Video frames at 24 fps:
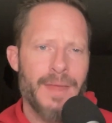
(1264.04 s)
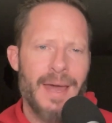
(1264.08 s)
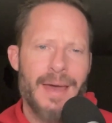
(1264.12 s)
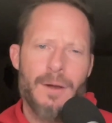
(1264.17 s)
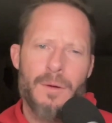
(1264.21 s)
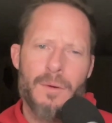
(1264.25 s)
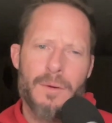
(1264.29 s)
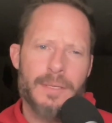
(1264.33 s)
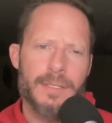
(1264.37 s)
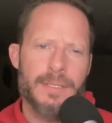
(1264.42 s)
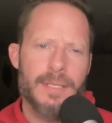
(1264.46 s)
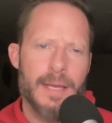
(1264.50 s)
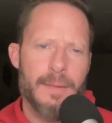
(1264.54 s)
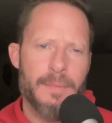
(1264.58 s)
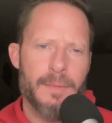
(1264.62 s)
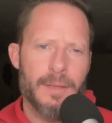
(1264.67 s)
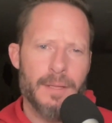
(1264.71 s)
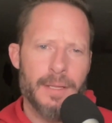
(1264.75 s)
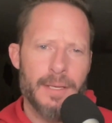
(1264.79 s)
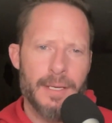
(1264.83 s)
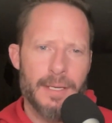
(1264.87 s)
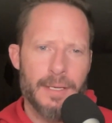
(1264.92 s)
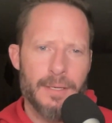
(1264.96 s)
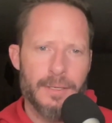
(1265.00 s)
I don't want to say
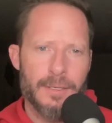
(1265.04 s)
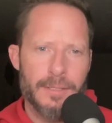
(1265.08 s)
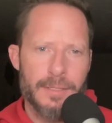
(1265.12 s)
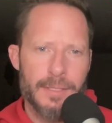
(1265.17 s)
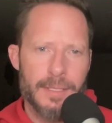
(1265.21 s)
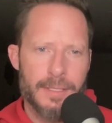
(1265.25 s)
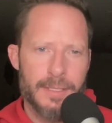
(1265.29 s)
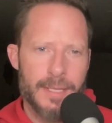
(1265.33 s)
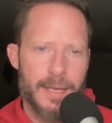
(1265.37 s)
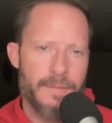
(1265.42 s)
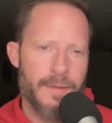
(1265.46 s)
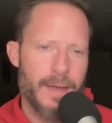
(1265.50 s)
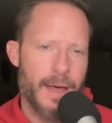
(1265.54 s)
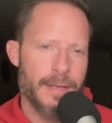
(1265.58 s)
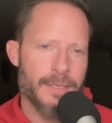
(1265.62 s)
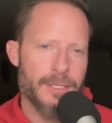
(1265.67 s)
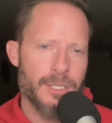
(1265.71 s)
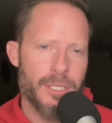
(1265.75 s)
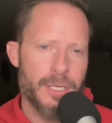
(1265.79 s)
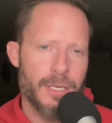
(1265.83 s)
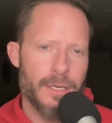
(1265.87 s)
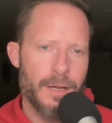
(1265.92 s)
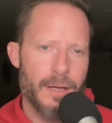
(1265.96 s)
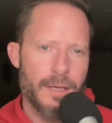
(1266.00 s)
millennials because they've gotten
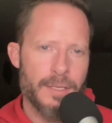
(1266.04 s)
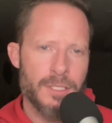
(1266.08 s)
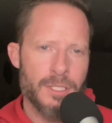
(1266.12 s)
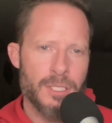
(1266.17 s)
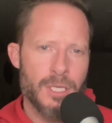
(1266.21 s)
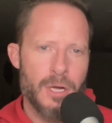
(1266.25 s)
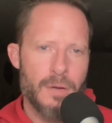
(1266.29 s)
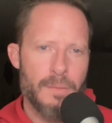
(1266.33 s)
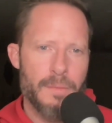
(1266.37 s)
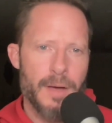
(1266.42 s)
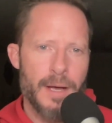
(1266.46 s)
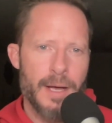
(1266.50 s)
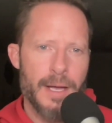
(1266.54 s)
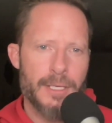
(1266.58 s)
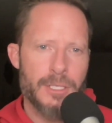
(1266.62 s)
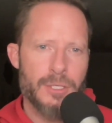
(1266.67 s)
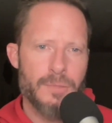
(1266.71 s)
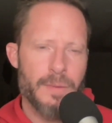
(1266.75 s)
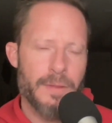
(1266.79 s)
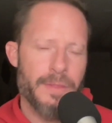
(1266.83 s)
shit on so much,